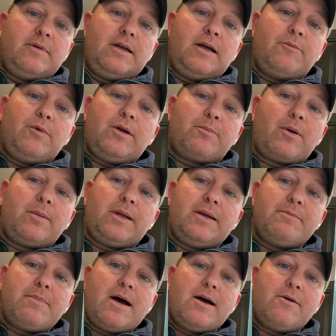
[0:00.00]
We could probably get
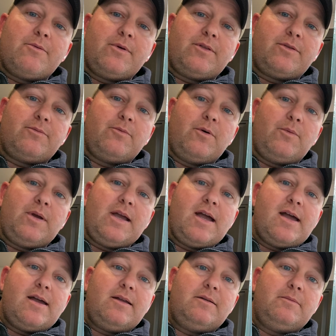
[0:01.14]
by with what we
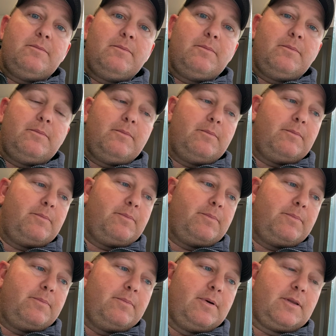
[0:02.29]
had,
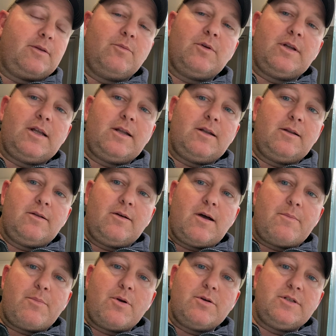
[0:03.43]
but the one that I
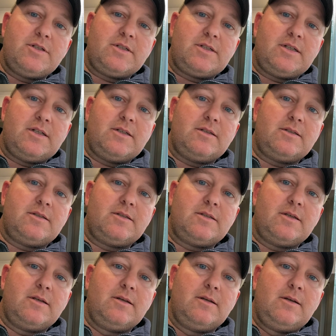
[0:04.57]
purchased is
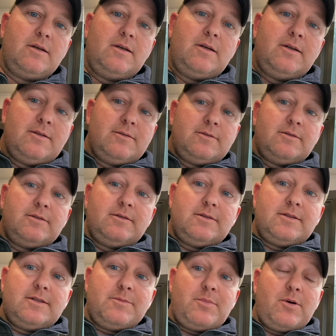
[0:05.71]

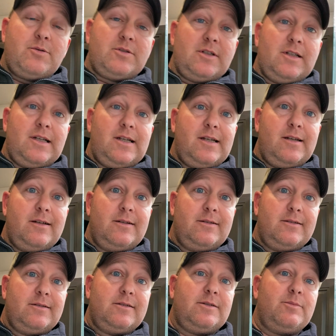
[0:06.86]
supposedly
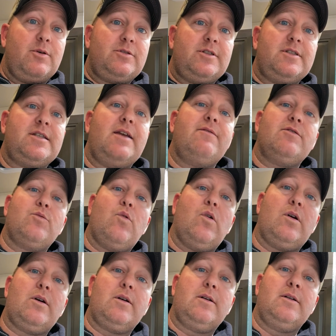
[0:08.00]
supposed to save us water.